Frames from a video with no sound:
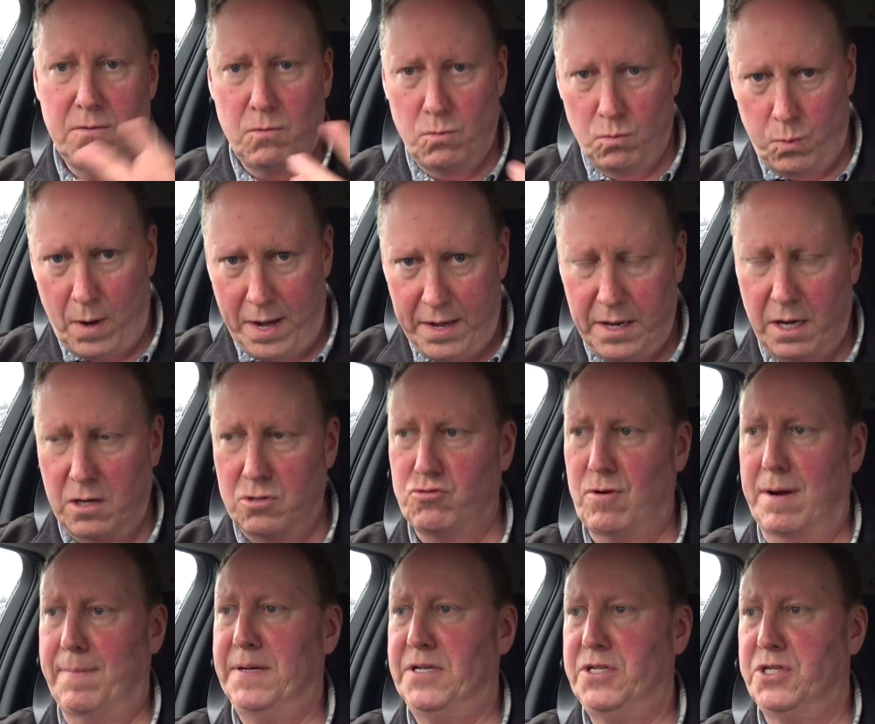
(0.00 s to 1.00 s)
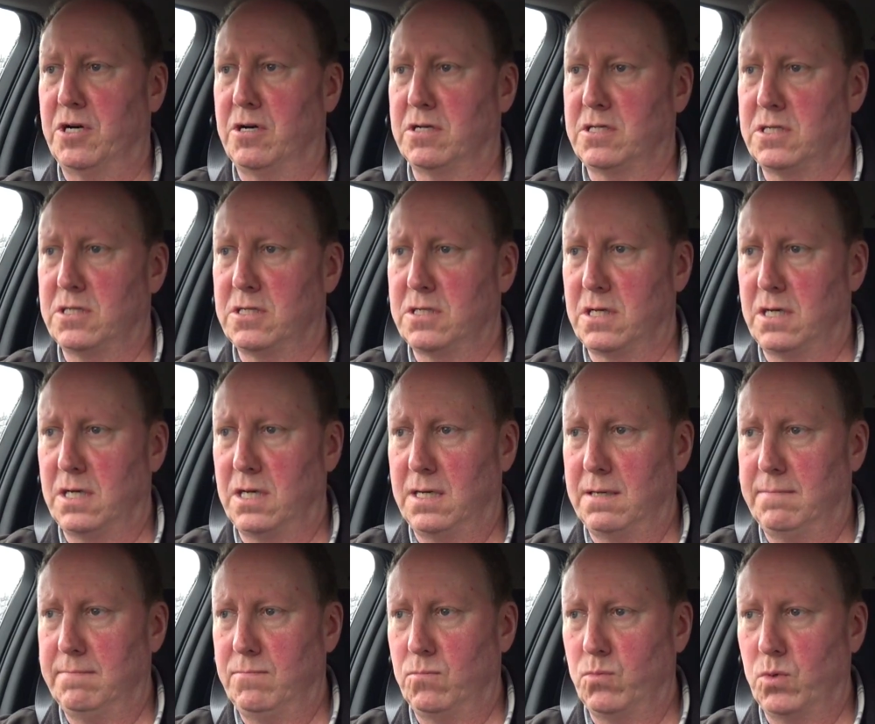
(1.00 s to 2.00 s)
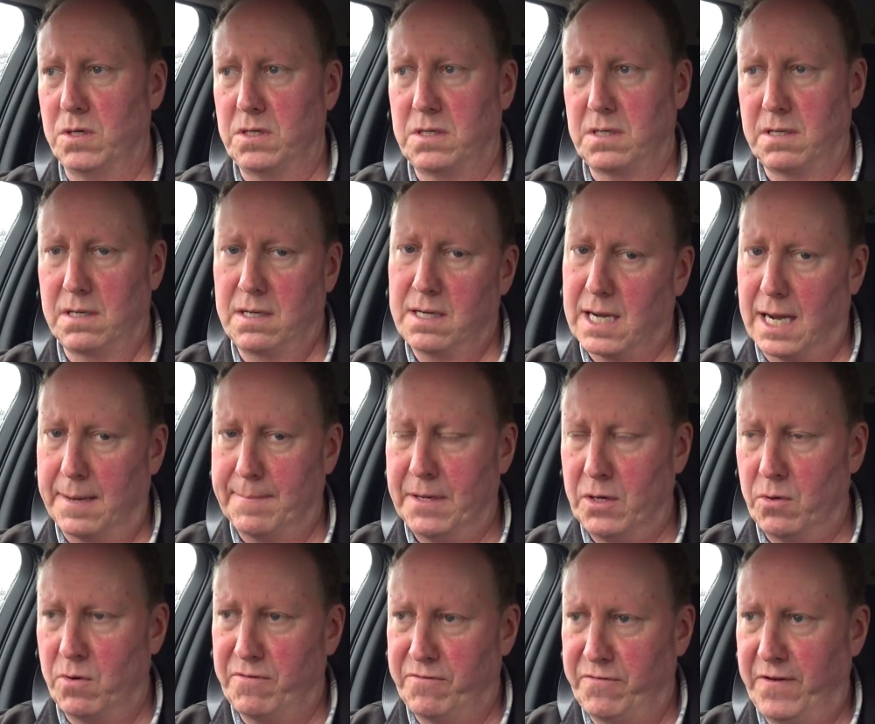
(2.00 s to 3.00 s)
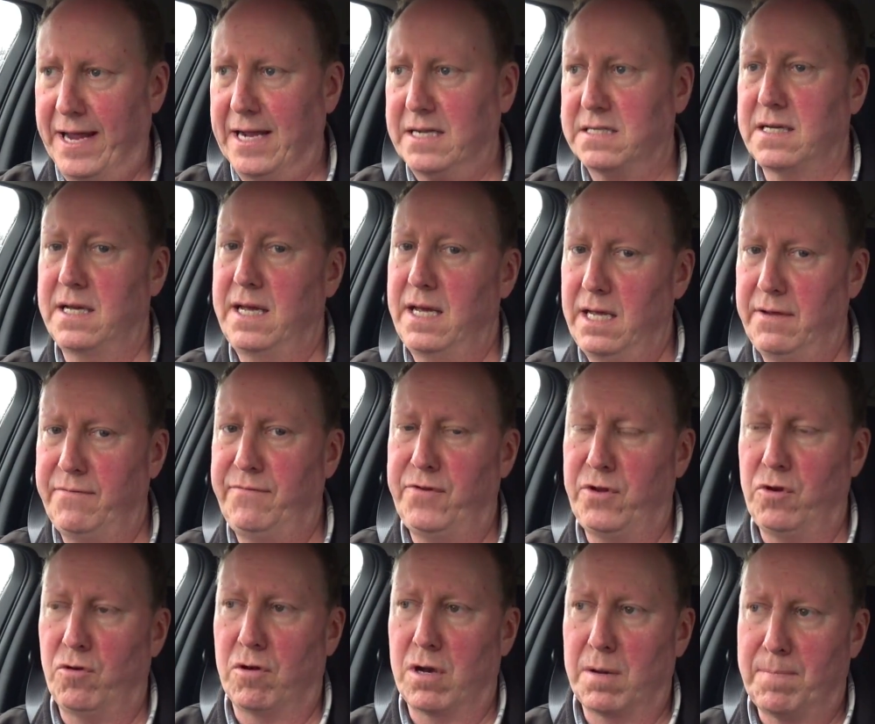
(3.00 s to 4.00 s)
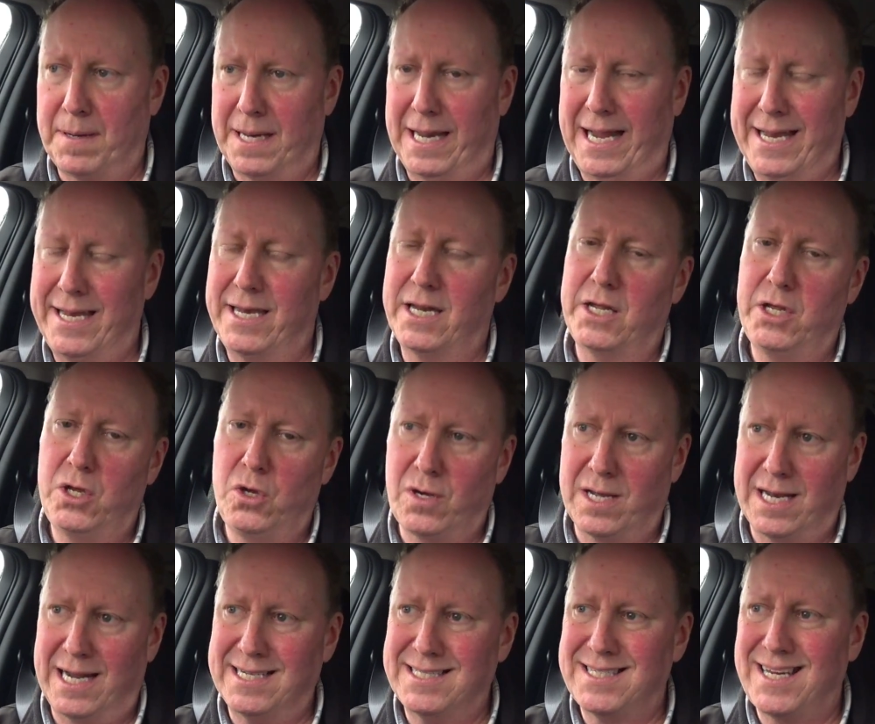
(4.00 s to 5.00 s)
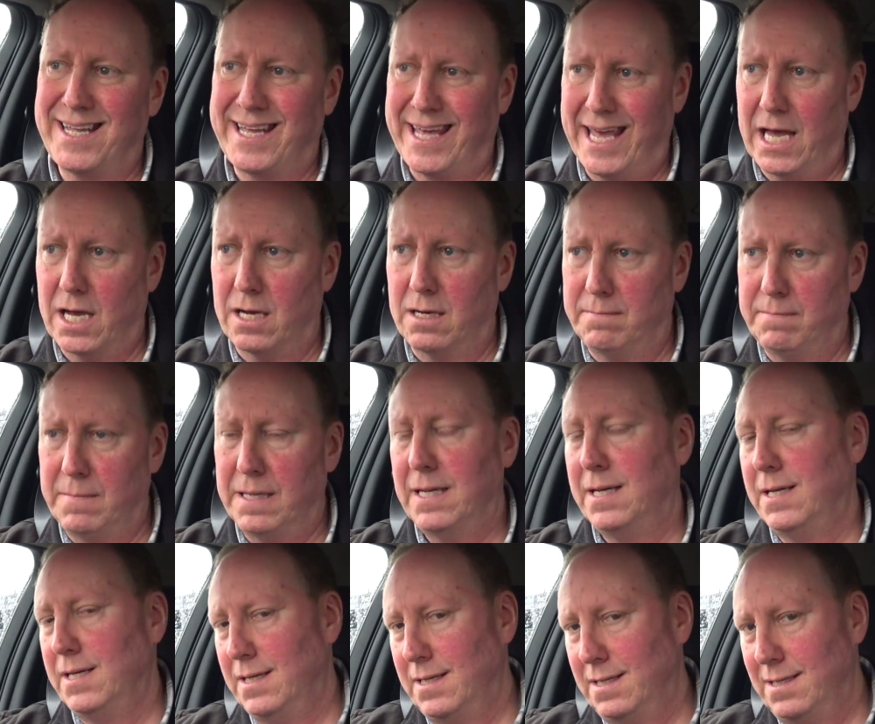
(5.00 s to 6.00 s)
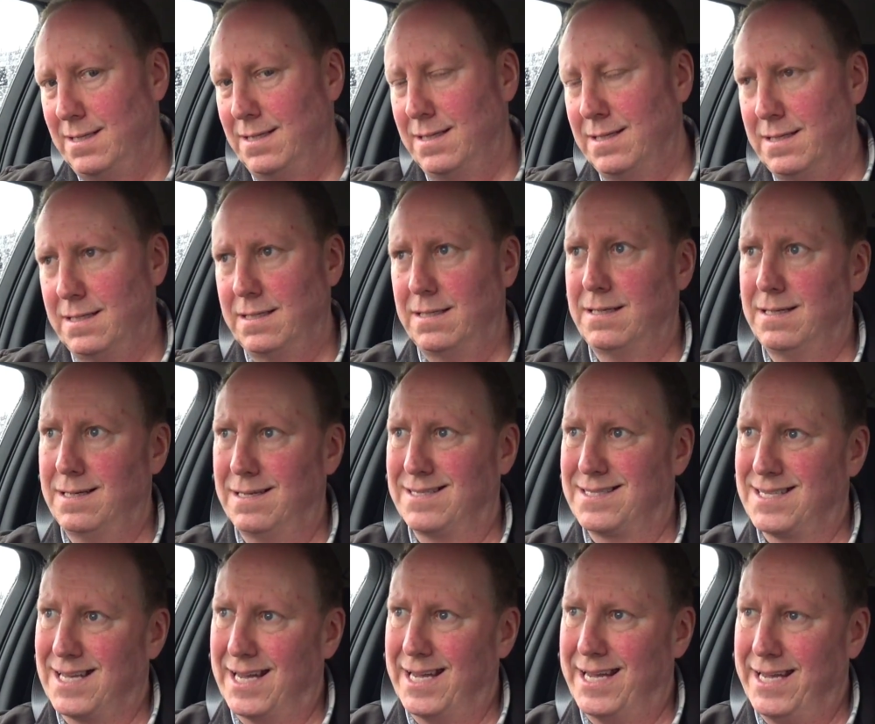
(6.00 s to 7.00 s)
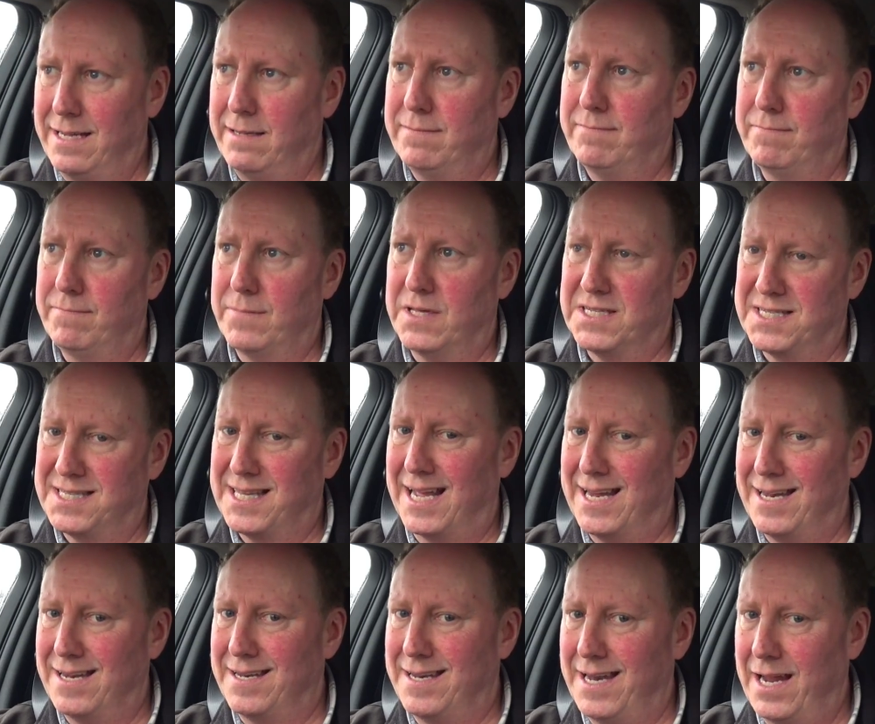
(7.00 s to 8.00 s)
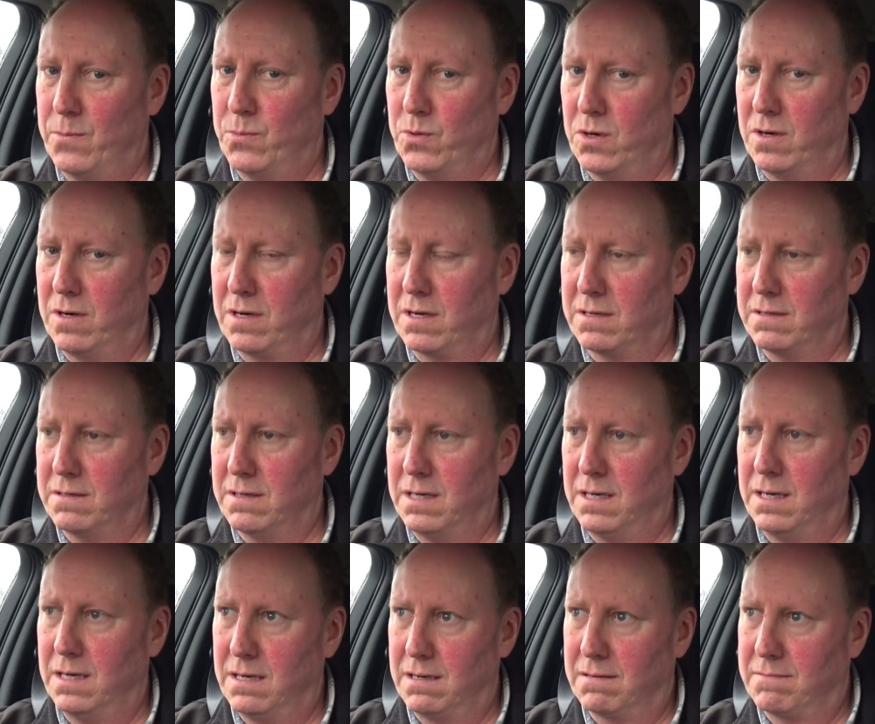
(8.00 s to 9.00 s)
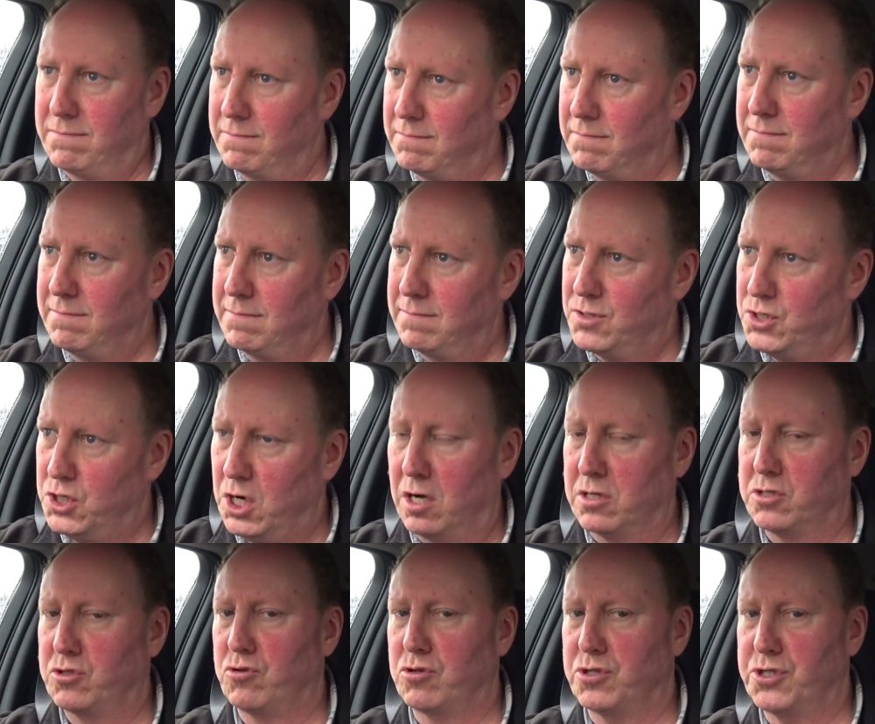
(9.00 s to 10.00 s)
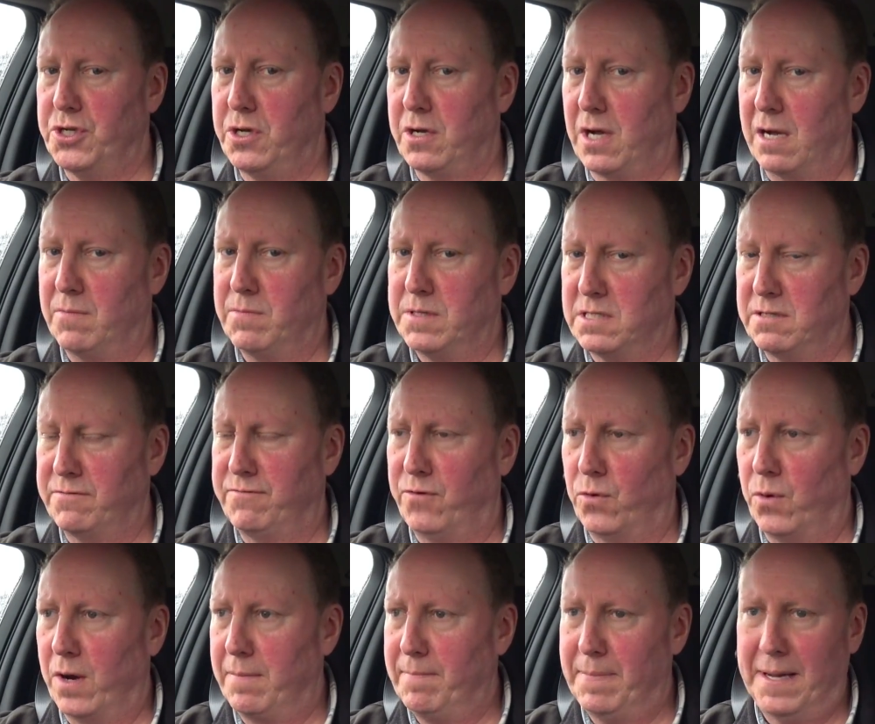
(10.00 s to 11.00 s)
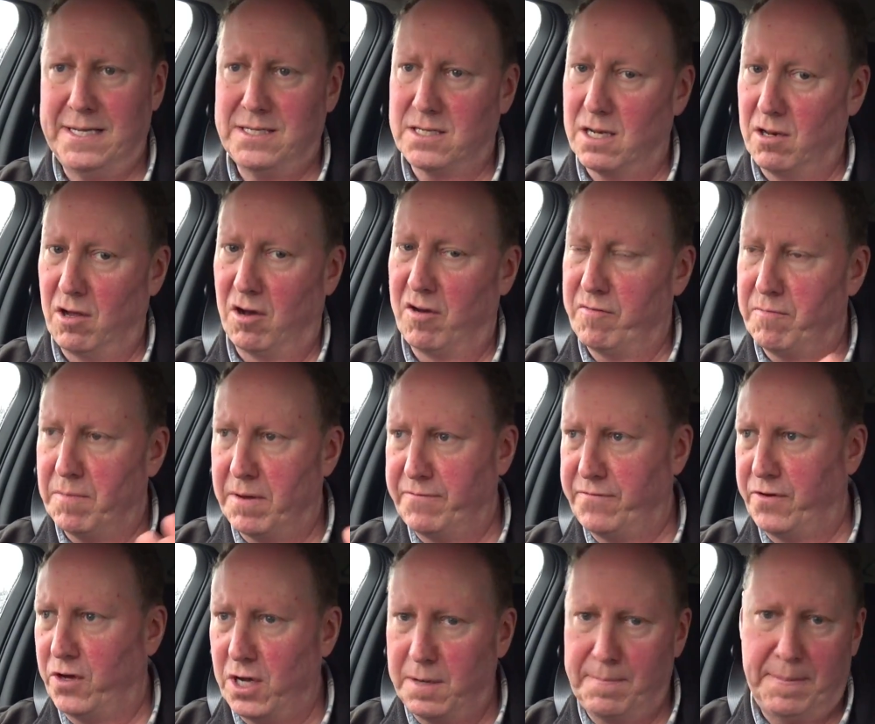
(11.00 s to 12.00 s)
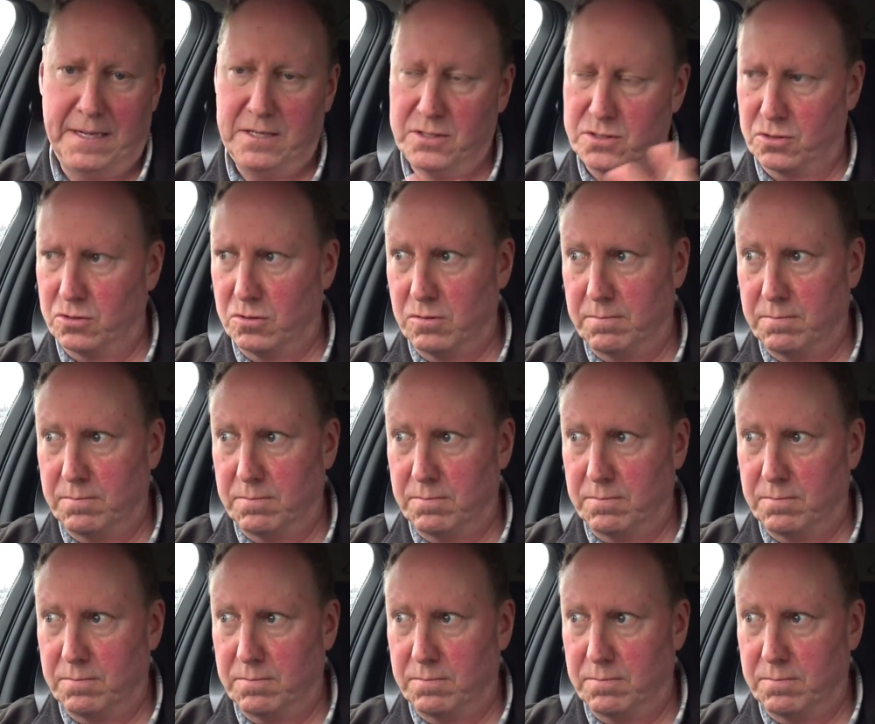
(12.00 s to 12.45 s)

when those rapid chargers would come into effect. If you're on a plan that you can actually get them, say the standard network charge across the UK, which is 14 pence. A lot of them are 30 pence or